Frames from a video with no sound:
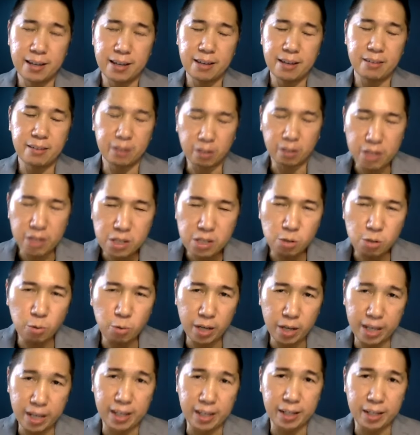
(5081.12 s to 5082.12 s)
There is a
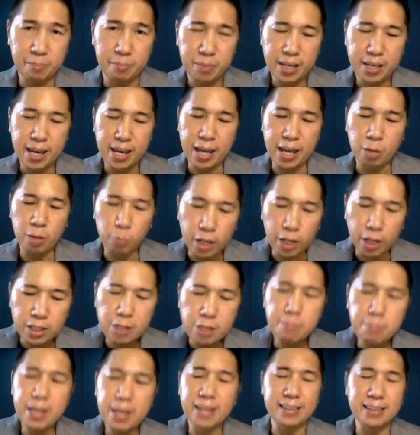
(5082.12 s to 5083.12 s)
way. And when you
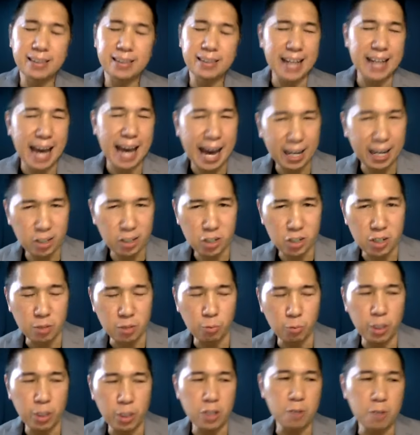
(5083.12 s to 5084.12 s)
make that action,
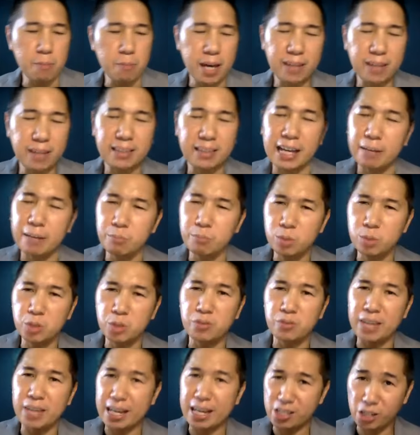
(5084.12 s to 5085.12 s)
when you make that
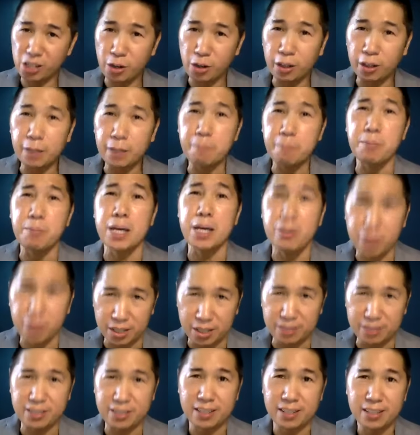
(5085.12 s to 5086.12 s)
move, that's called a
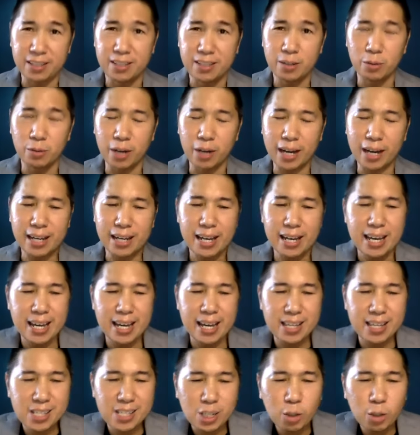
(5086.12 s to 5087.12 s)
pivot, right?
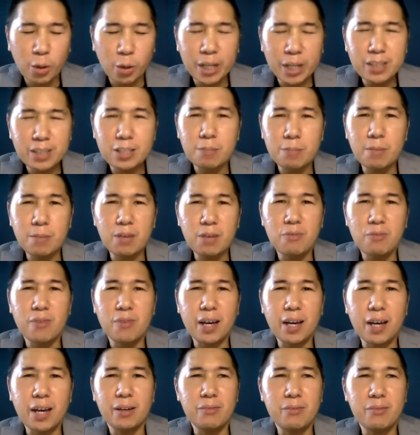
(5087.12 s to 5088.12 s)
It's going to be
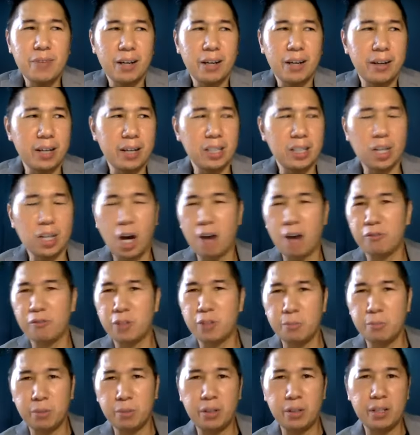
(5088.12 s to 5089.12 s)
very, very
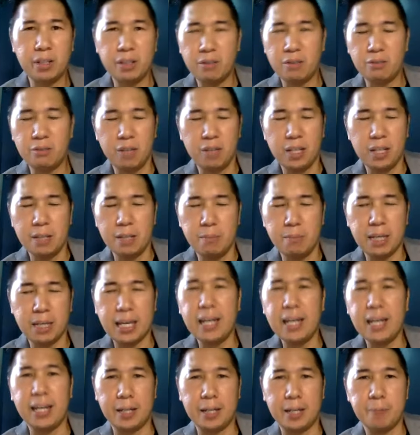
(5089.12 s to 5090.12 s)
uncomfortable in the
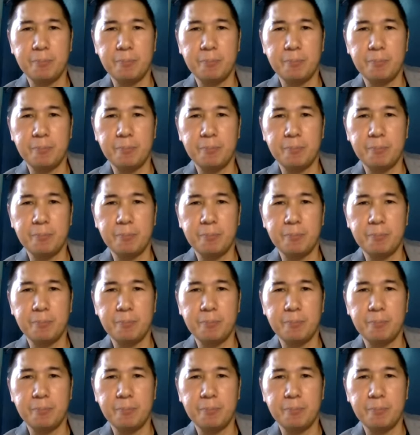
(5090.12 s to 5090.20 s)
beginning.